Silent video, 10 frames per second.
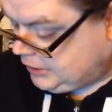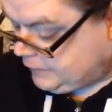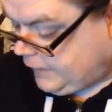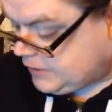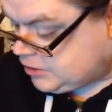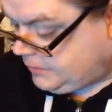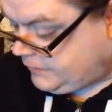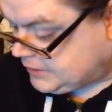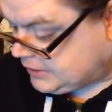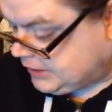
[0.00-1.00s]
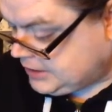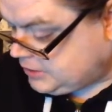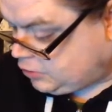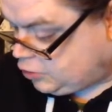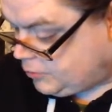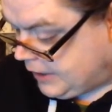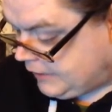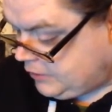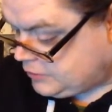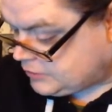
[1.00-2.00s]
The first ship of its class, the
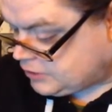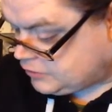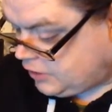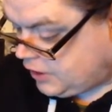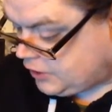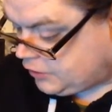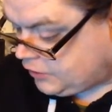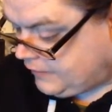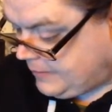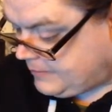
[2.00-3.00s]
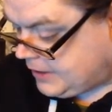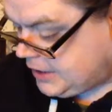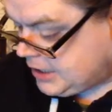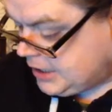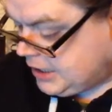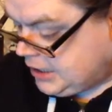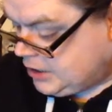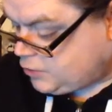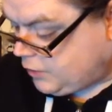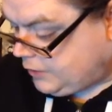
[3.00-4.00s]
Kumari, was destroyed in November
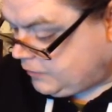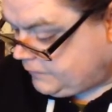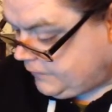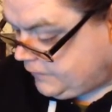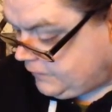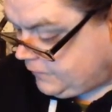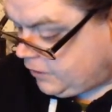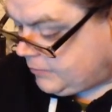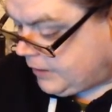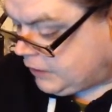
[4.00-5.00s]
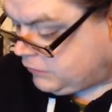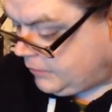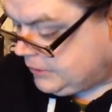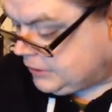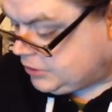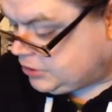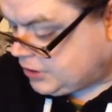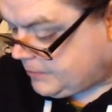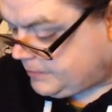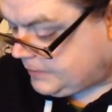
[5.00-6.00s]
2154 by a Romulan
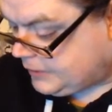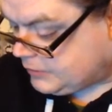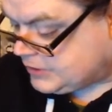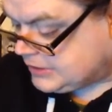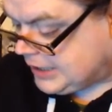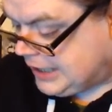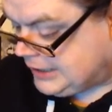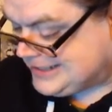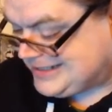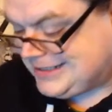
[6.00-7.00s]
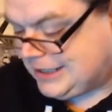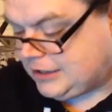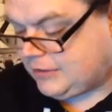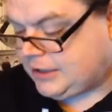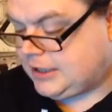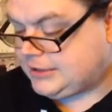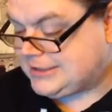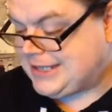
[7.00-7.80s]
ship that was disguised as a Tellarite